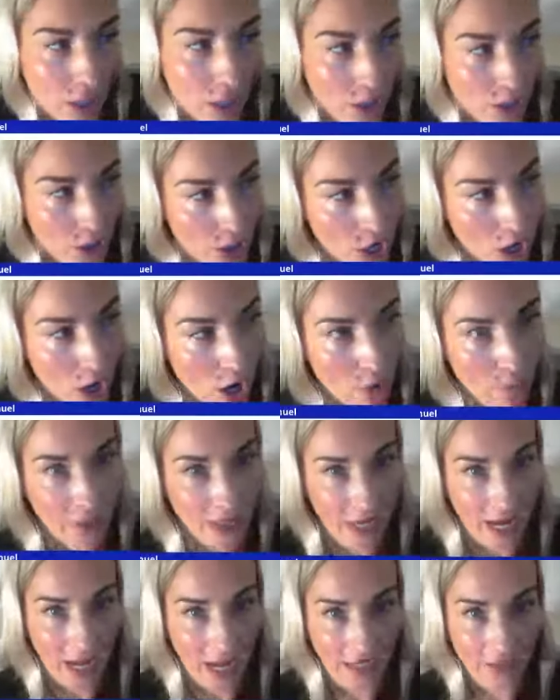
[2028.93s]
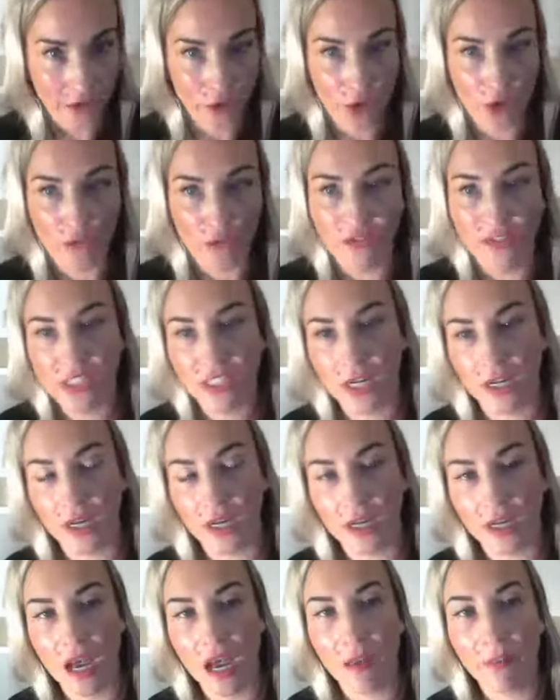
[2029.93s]
you know, but I don't know if it's going
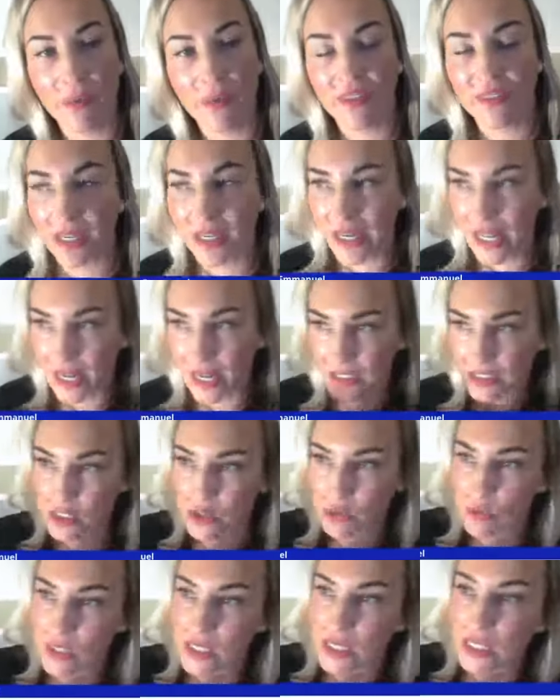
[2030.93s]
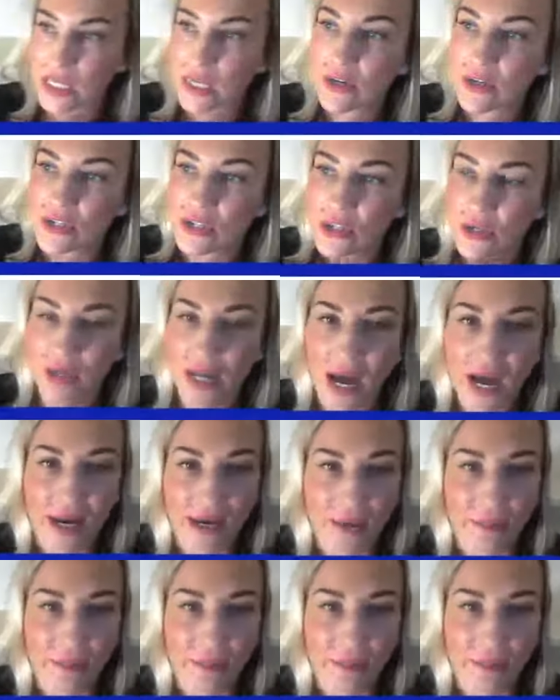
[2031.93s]
to come in the next three years or not.